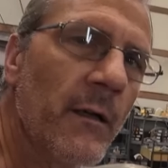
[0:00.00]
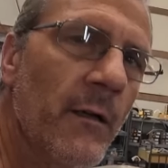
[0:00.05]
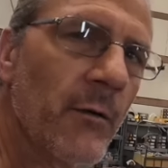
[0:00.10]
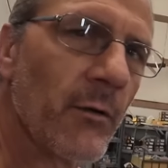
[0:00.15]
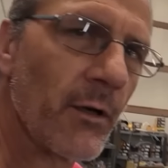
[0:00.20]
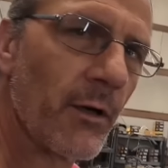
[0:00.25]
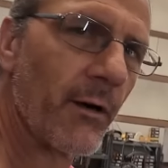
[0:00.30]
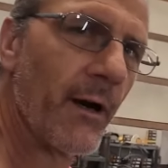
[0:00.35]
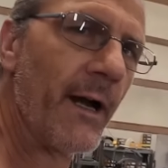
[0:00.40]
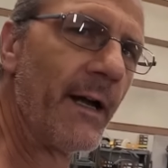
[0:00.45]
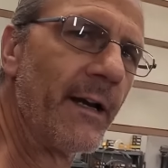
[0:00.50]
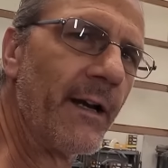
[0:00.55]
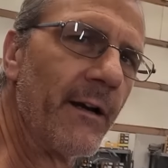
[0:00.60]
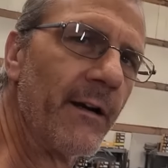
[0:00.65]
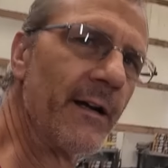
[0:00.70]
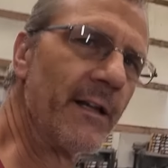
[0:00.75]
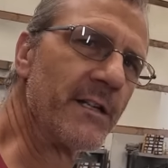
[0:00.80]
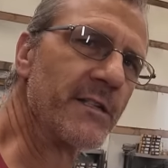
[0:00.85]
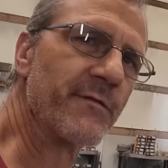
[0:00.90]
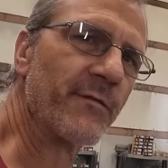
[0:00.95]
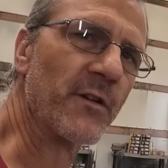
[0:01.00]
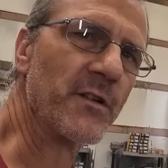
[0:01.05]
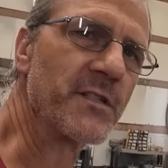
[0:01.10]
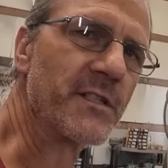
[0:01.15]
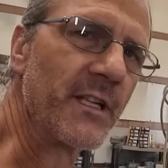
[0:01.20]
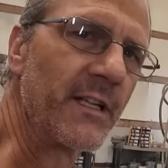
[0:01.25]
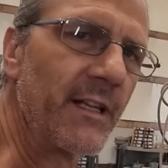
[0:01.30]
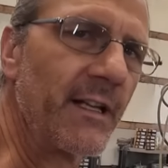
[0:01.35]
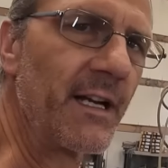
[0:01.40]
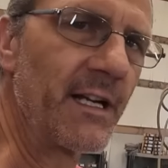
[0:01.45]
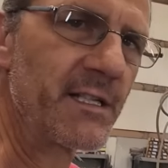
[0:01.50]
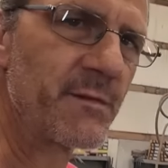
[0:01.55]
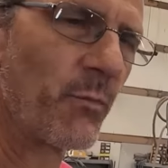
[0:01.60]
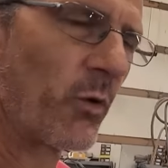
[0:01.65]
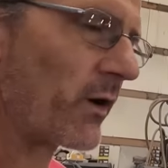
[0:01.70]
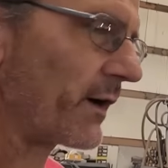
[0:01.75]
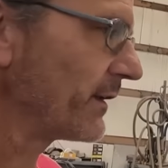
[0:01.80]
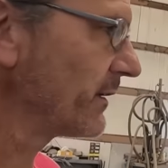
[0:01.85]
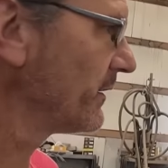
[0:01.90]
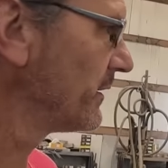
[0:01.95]
Well, all right, here it is, first thing the next
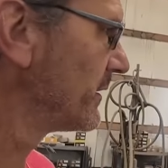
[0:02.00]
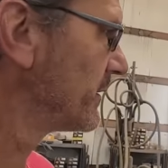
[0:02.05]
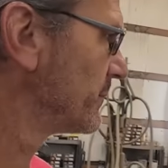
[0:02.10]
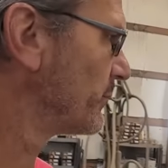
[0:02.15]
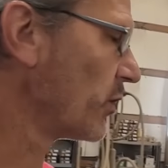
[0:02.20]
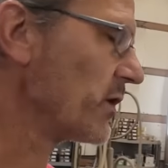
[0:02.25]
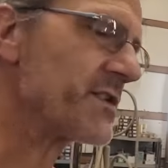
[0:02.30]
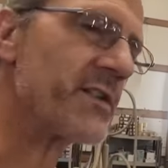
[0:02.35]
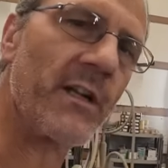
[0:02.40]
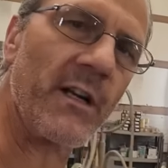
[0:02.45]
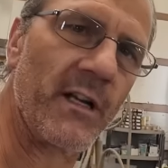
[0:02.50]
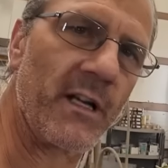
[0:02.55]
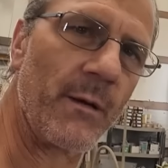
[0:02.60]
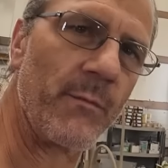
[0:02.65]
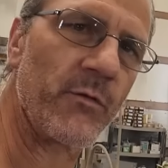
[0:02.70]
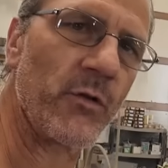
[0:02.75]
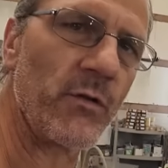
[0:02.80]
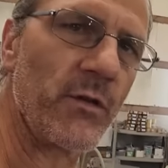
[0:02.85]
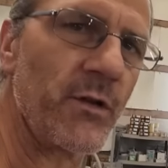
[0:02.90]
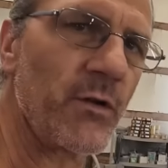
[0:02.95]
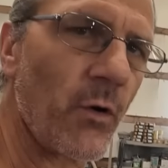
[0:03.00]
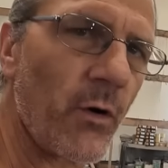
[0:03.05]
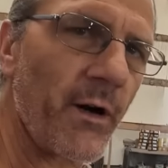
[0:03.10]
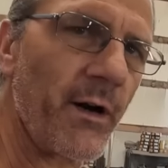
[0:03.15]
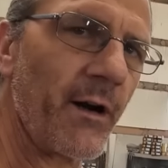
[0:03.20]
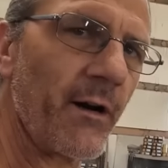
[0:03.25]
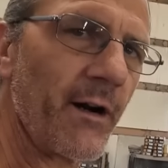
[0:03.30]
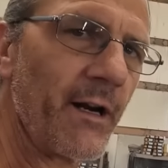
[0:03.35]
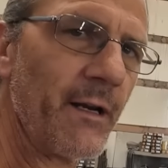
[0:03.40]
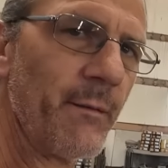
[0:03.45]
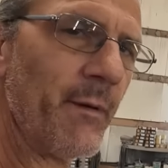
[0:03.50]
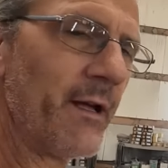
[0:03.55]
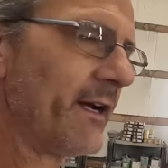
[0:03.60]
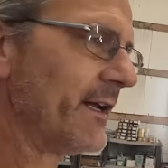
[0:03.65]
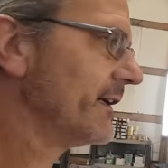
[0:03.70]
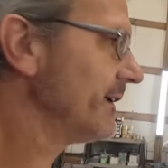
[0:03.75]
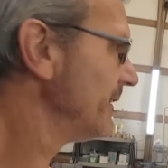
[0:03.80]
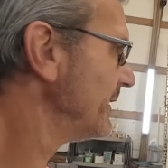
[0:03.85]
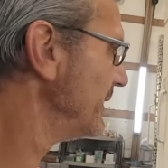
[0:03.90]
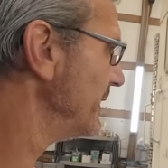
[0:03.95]
morning. The boys are going to come through the door here any
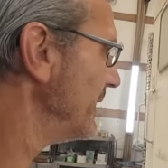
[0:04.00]
minute,